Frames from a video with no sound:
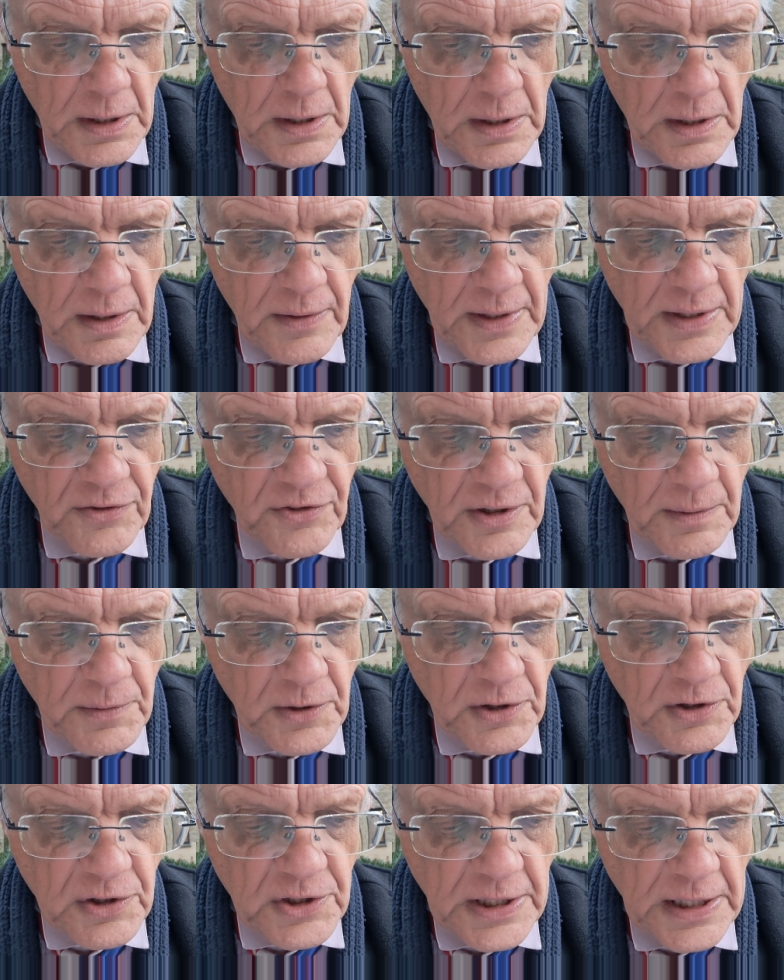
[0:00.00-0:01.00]
That's
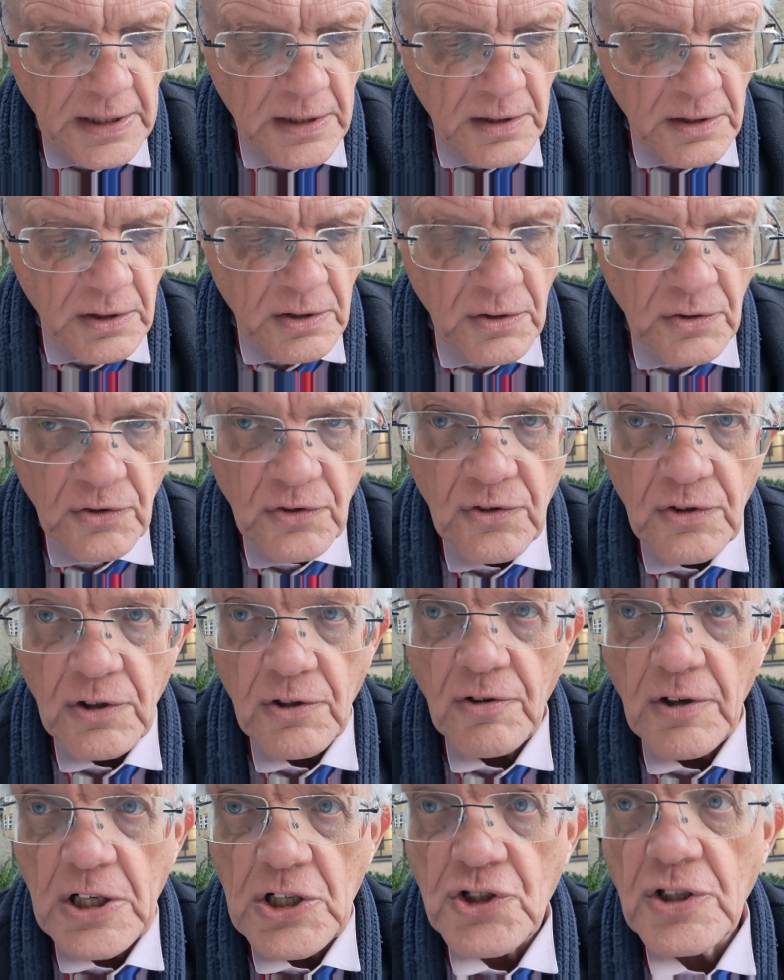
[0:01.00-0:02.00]
something to take in
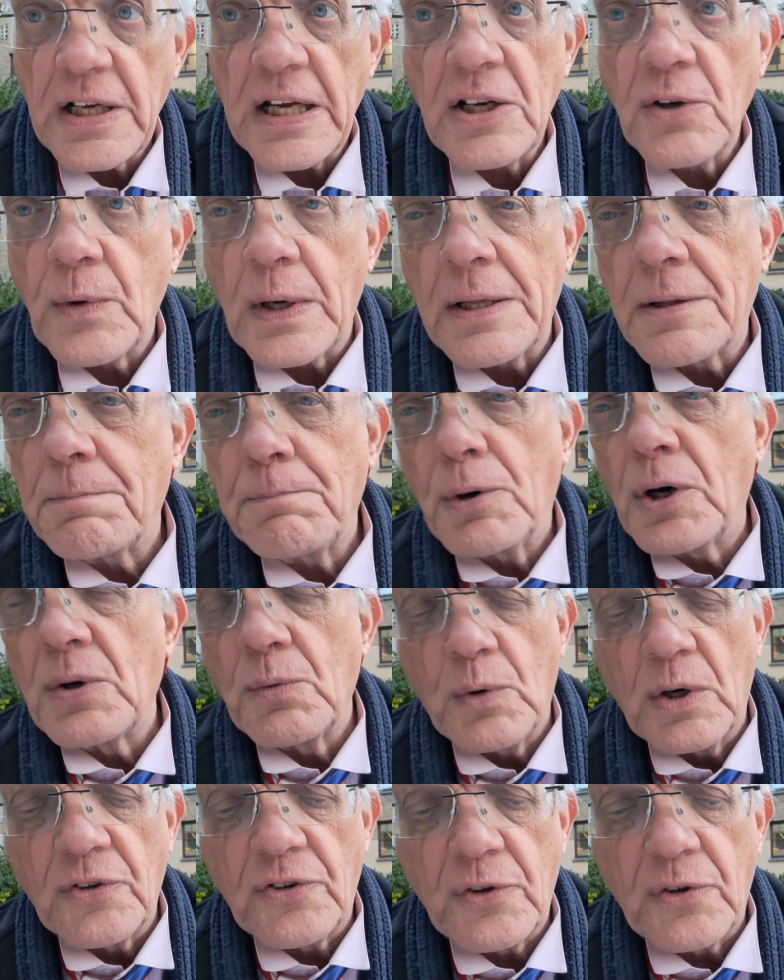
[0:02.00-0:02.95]
consideration. Anyway, the point was